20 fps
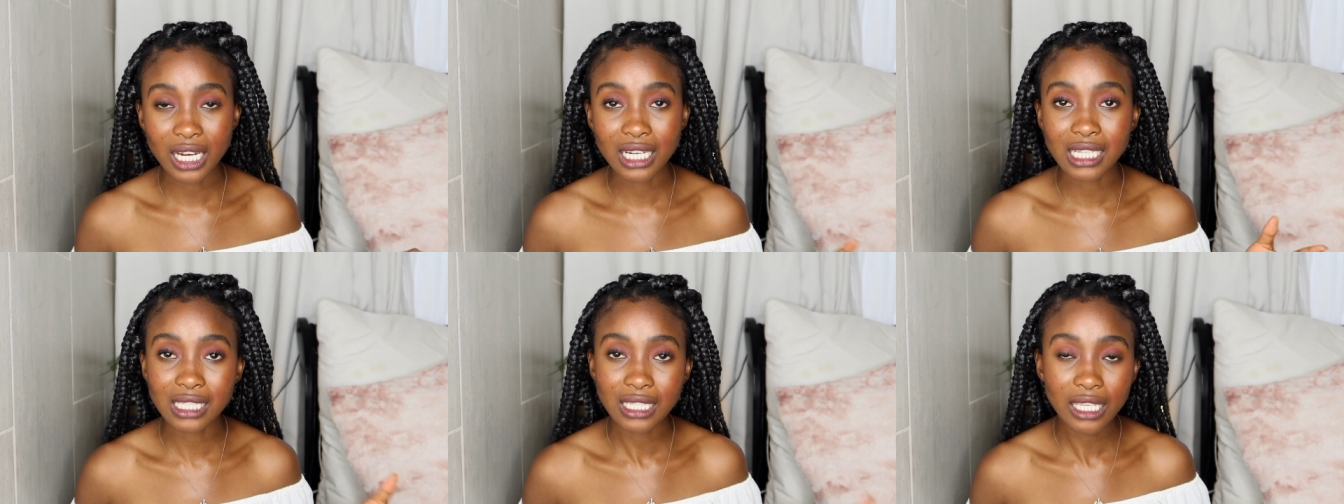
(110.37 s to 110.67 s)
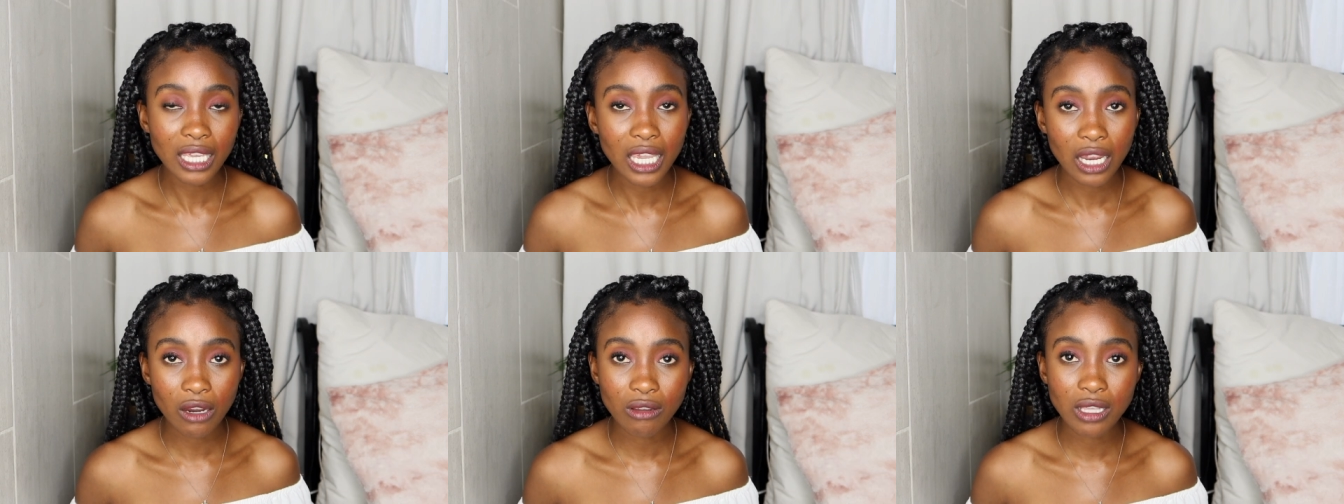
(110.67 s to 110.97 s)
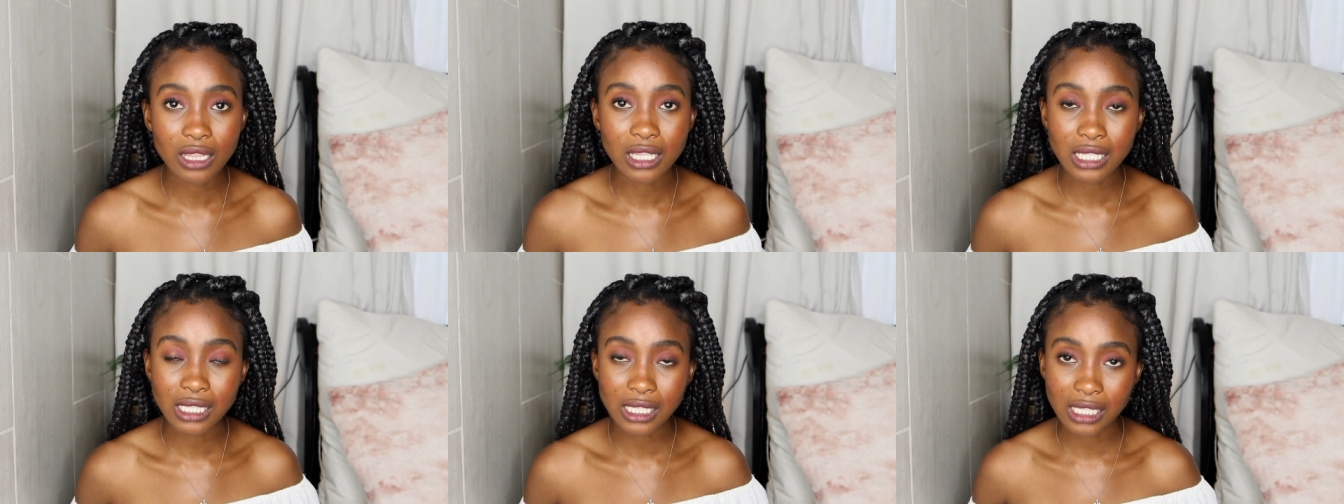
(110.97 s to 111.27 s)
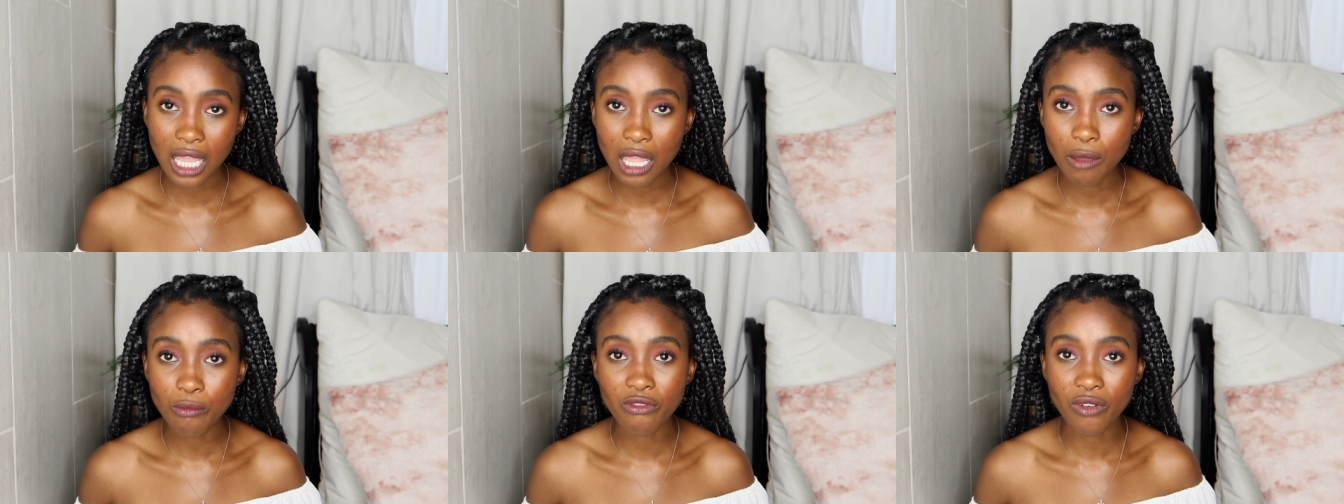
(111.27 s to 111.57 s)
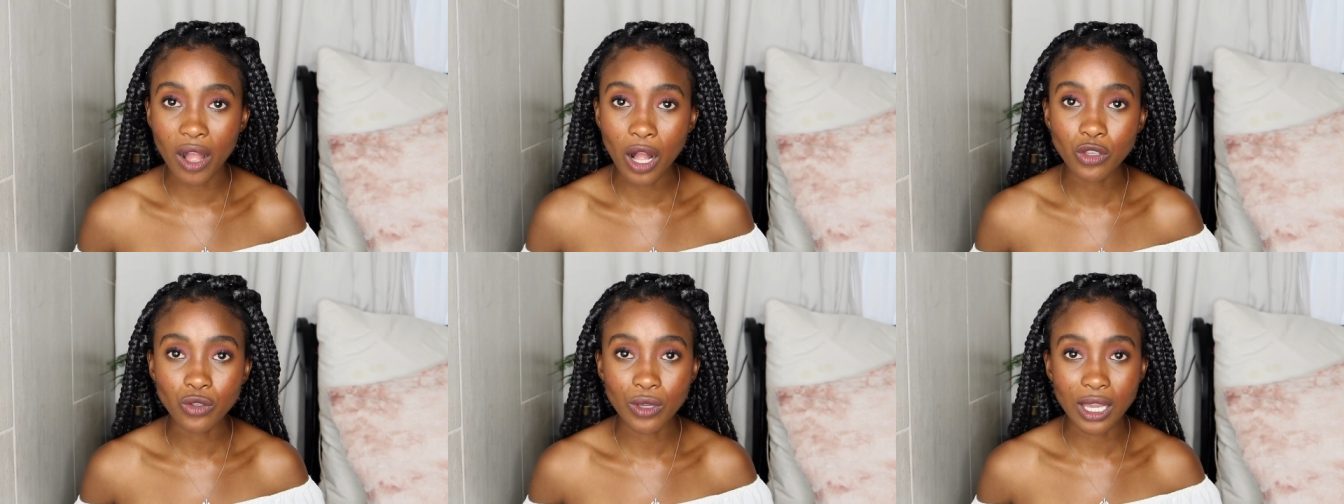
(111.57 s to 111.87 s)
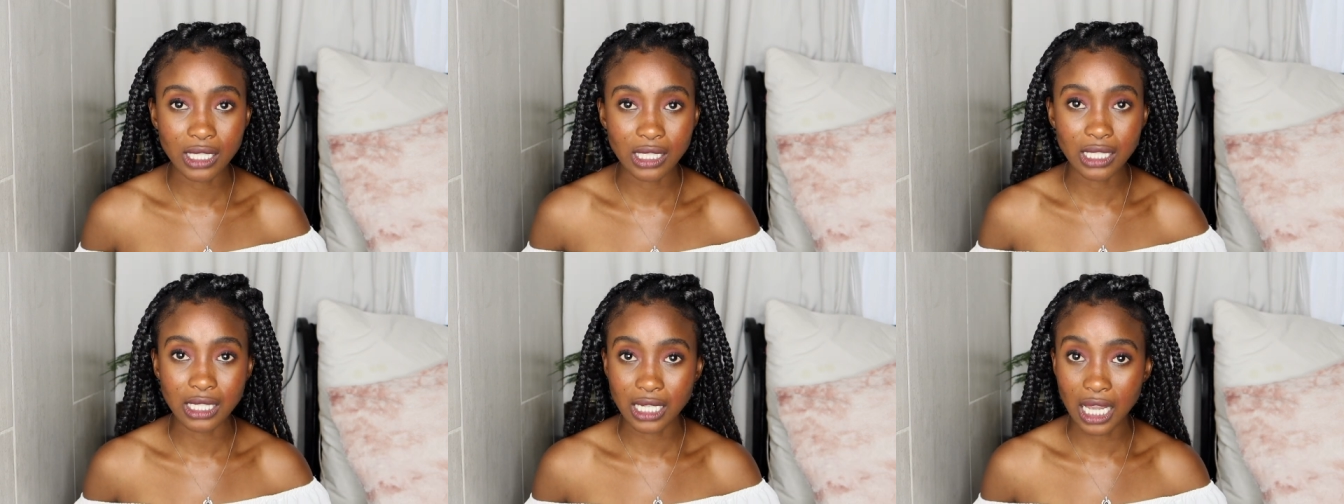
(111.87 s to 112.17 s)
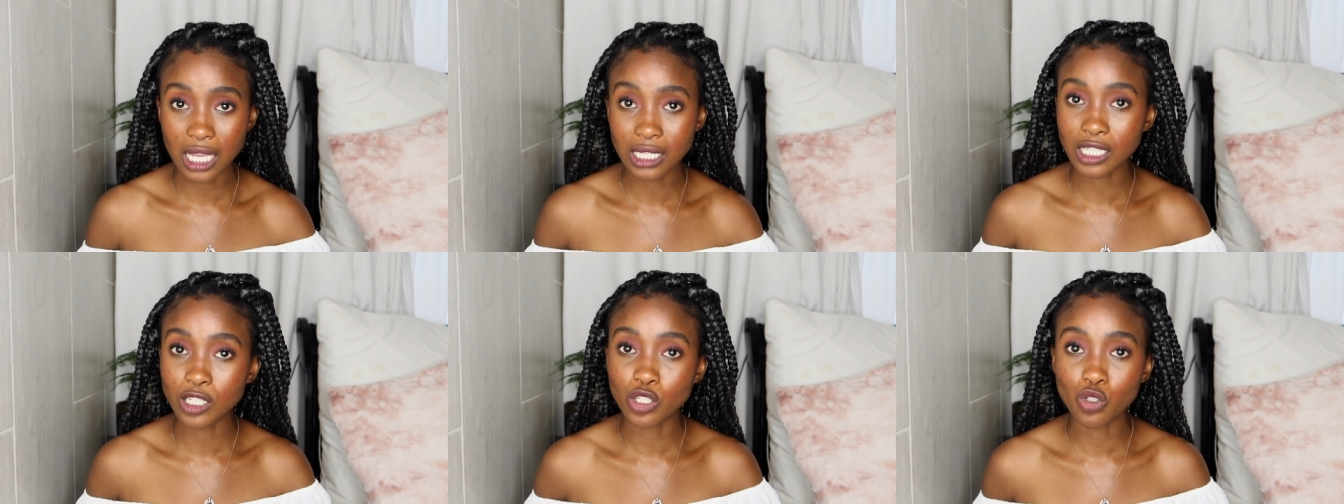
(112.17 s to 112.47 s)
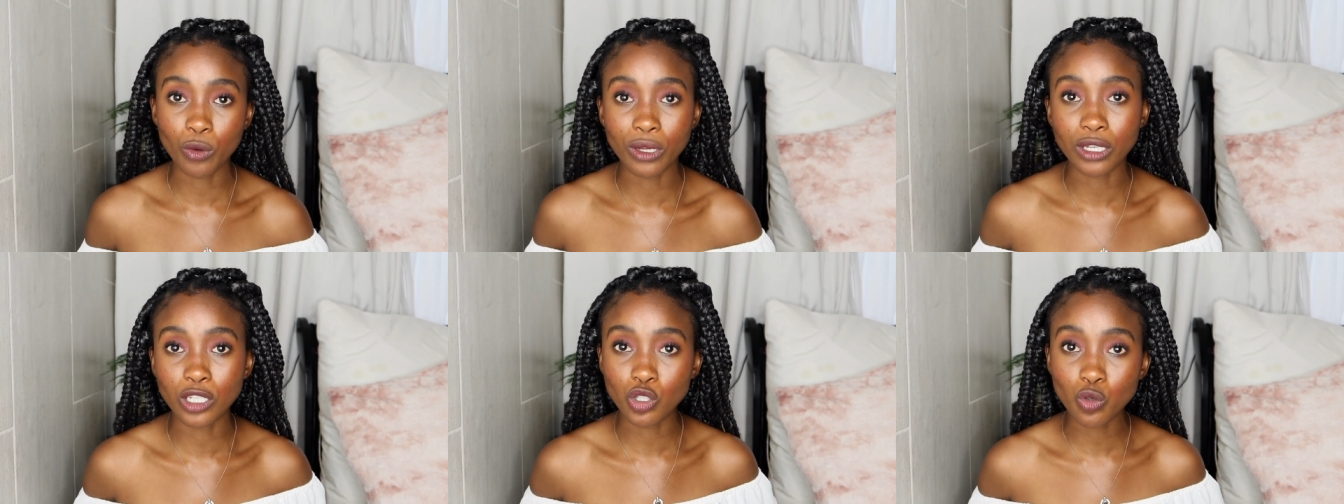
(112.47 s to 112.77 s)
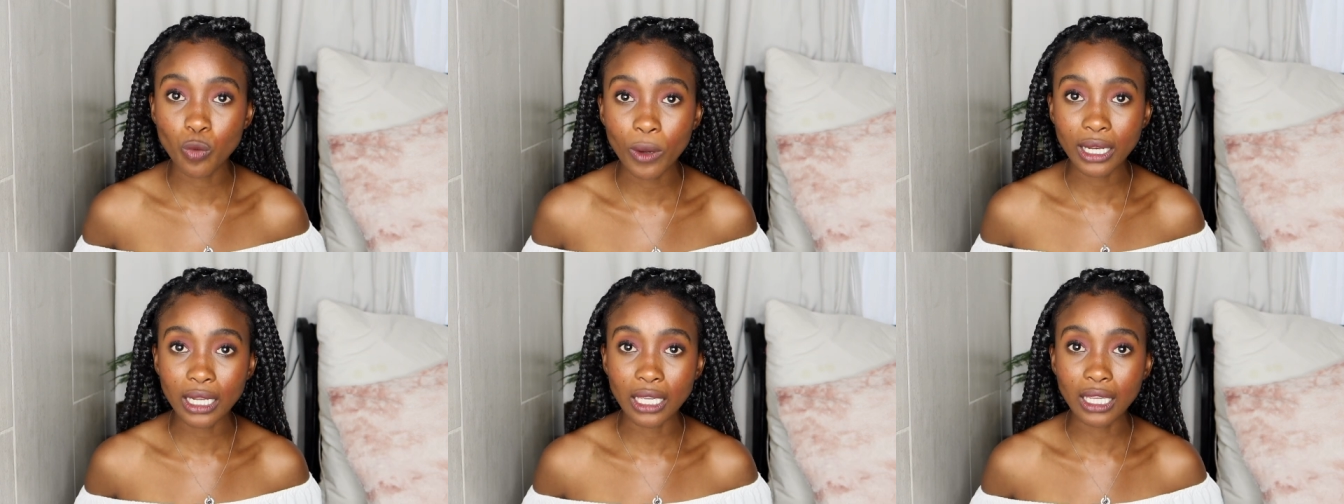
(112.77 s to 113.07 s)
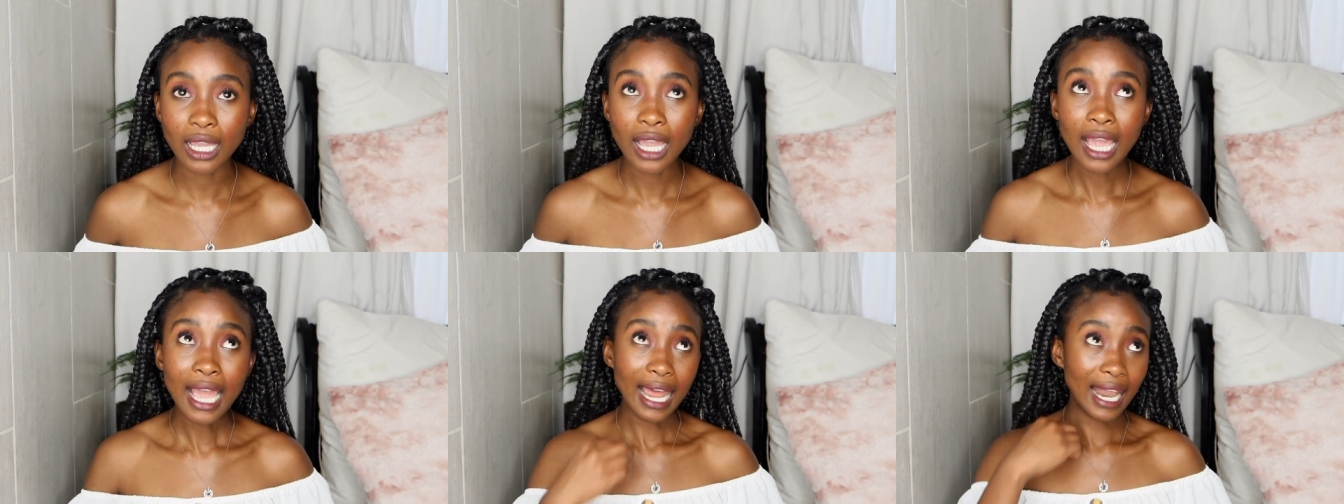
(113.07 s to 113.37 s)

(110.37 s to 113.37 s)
It doesn't carry the same value as it does in 2020.